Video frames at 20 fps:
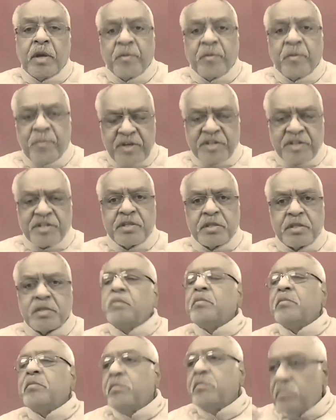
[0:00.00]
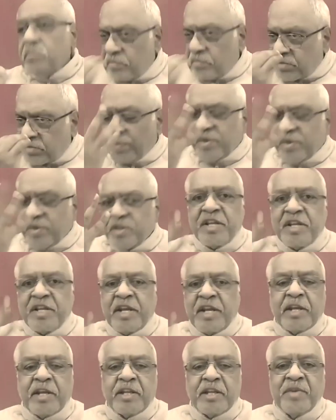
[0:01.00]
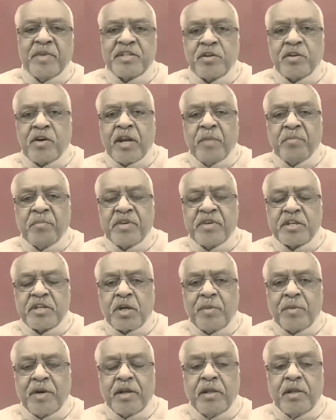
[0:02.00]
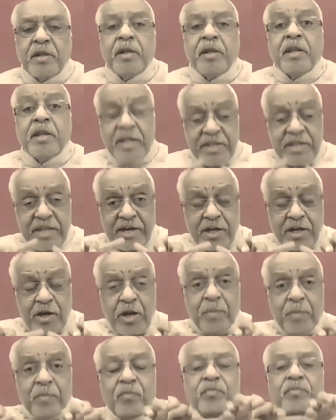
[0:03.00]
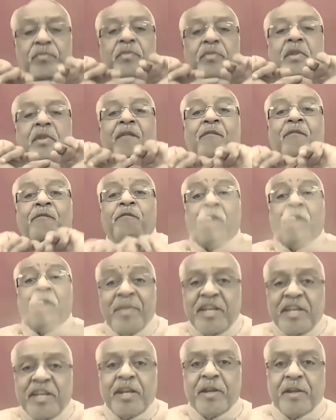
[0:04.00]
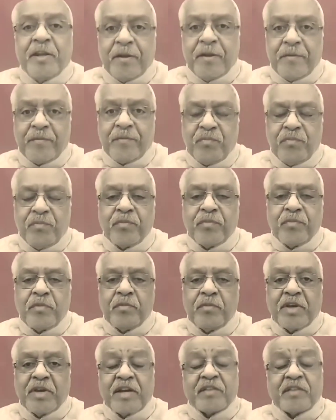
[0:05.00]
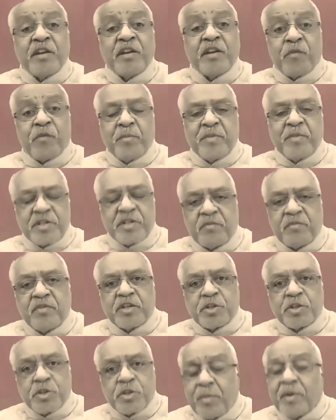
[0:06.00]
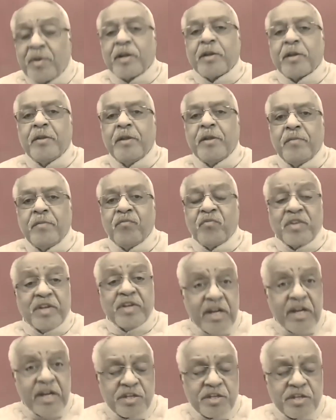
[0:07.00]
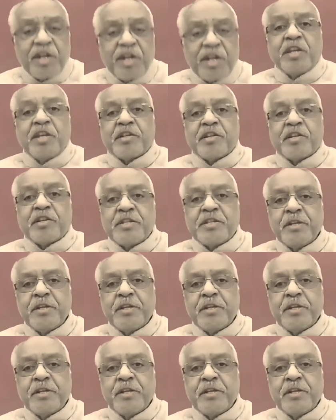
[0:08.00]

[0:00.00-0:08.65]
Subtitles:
And patients, some patients, they take the medicine on empty stomach, then they develop vomiting because inflammation of the stomach, gastritis.